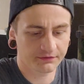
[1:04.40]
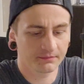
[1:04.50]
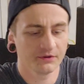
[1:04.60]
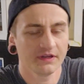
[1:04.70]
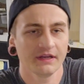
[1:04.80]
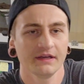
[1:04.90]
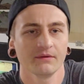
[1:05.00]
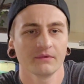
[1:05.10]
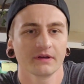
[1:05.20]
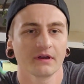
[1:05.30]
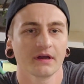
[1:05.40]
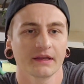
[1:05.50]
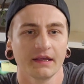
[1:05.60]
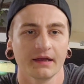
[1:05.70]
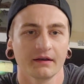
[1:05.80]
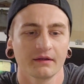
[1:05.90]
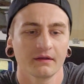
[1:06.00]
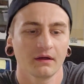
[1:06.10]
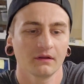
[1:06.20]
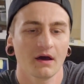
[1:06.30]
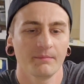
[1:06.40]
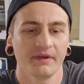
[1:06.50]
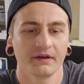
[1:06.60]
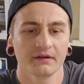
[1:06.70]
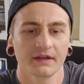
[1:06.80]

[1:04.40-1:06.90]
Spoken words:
from New Guinea and whatnot get a lot bigger.